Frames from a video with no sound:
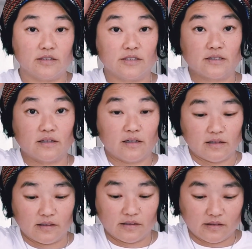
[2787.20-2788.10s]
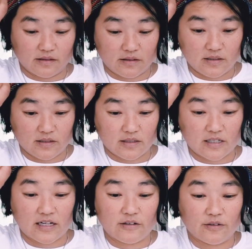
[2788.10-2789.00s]
the Star,
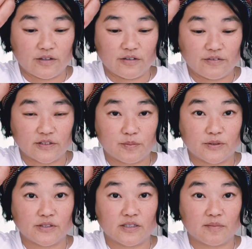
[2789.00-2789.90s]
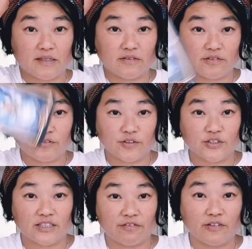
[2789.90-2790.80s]
and I don't know if it's supposed to come out reversed.